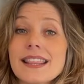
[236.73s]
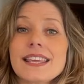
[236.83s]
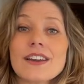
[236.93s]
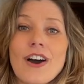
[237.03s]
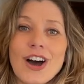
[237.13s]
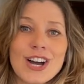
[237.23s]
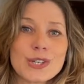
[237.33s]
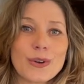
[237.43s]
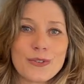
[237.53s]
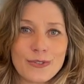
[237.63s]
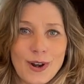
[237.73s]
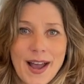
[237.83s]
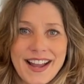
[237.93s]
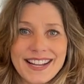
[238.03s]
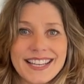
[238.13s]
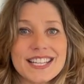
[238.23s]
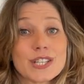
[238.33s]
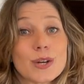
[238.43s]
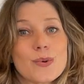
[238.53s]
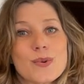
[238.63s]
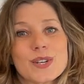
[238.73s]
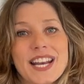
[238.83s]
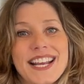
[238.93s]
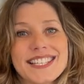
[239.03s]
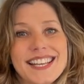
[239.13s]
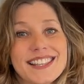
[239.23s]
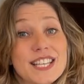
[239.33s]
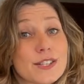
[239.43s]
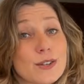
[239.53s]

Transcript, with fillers: The art of flying is coordinating these